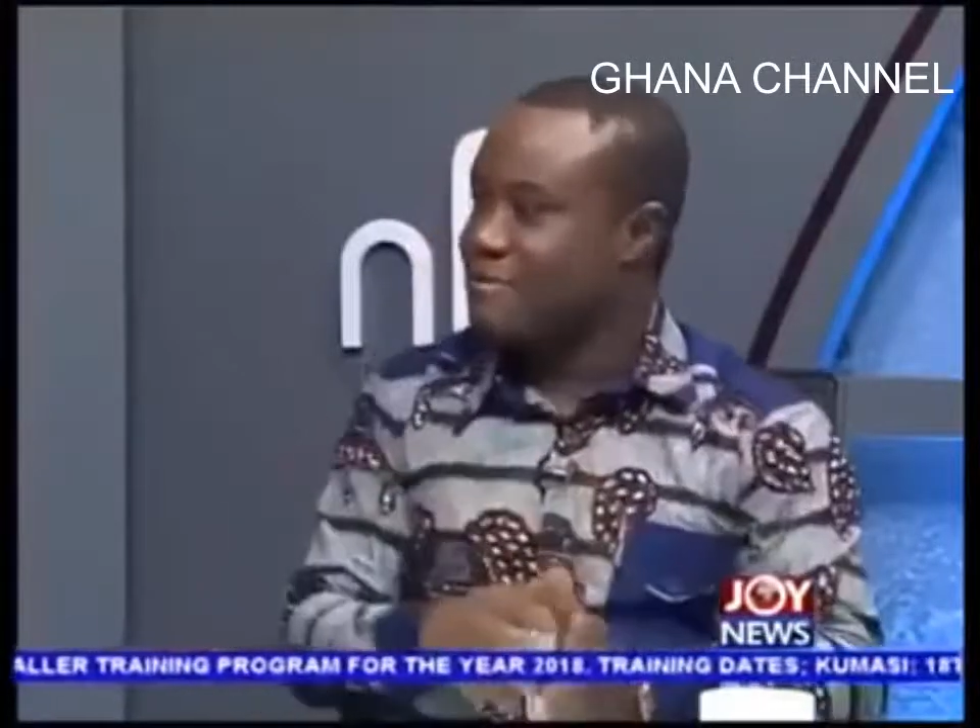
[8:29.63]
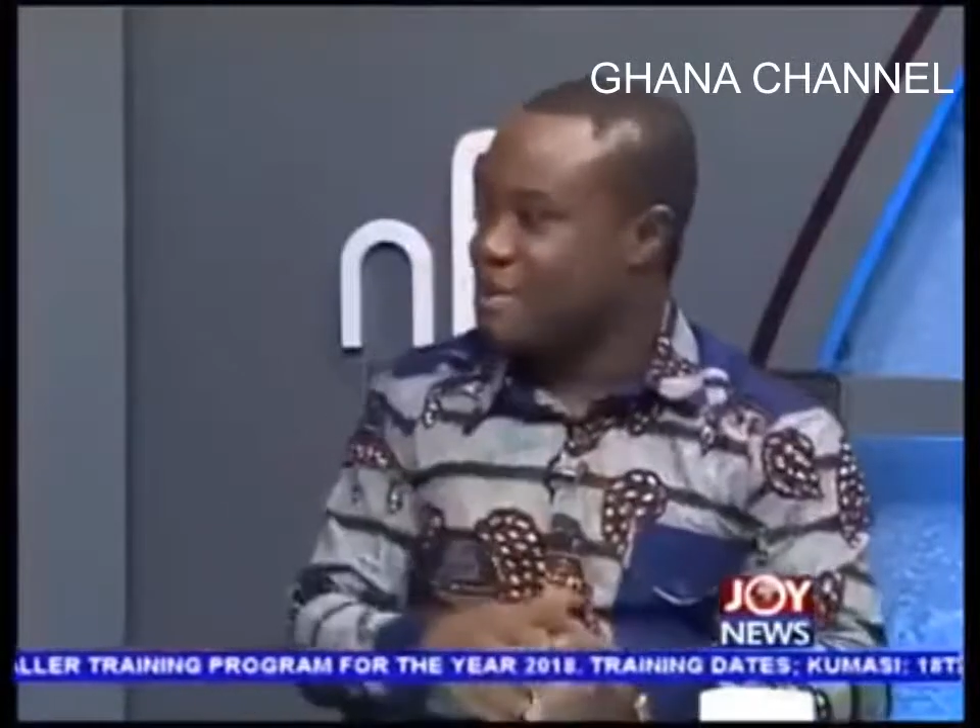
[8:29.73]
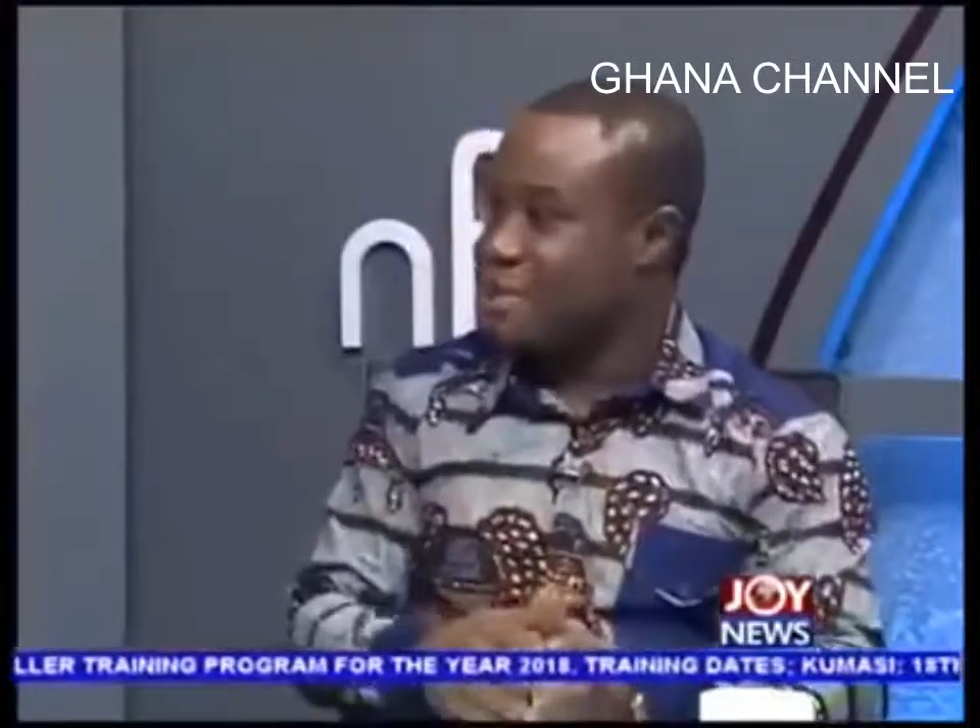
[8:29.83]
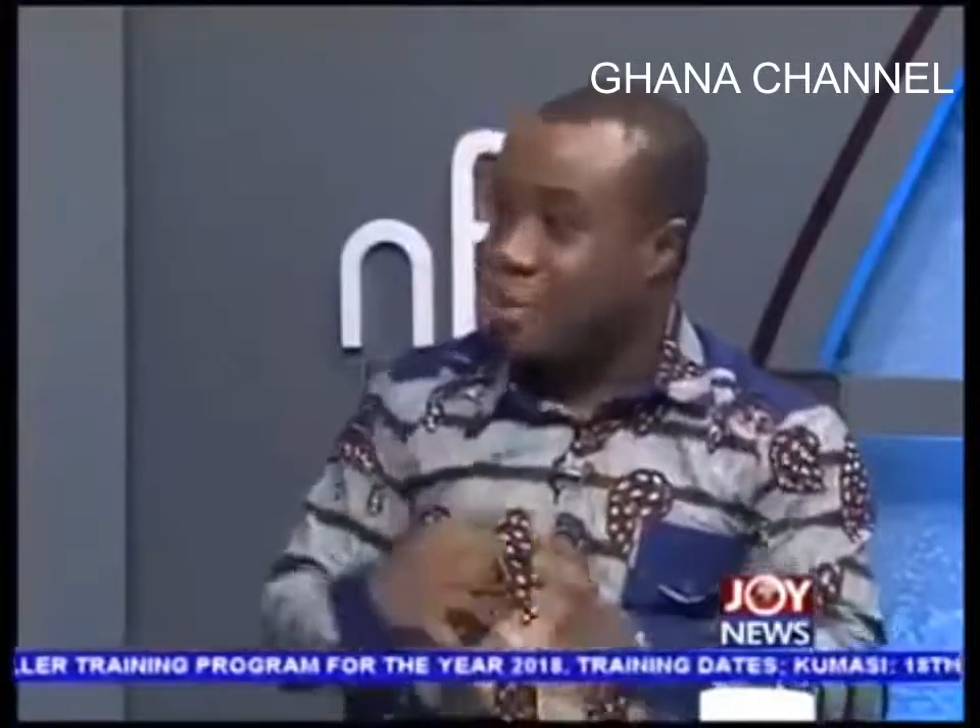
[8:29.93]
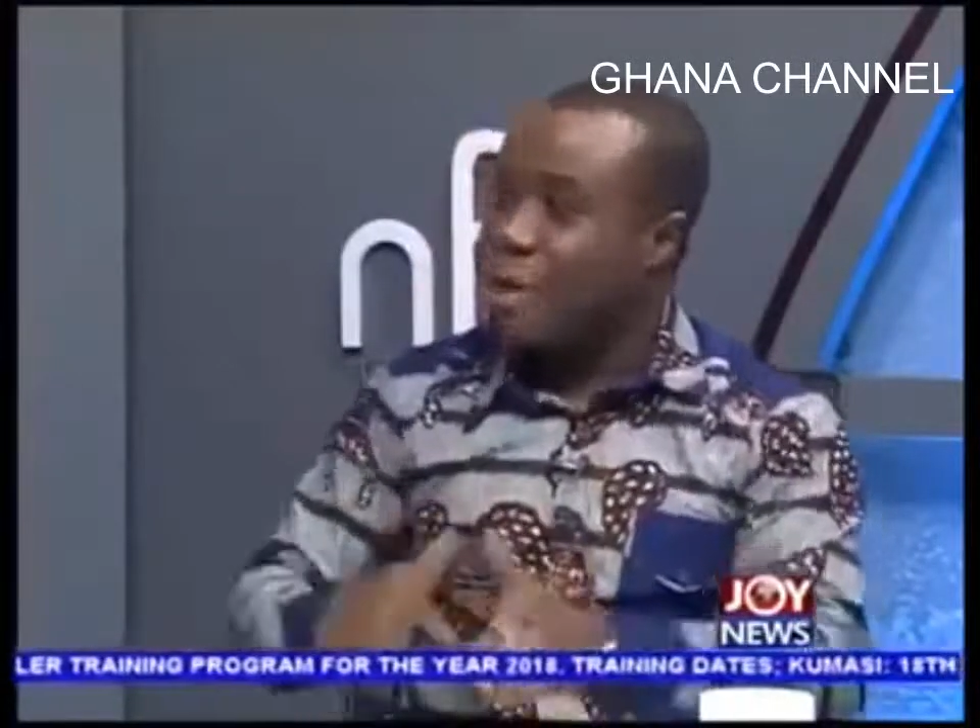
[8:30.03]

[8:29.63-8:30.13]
investment.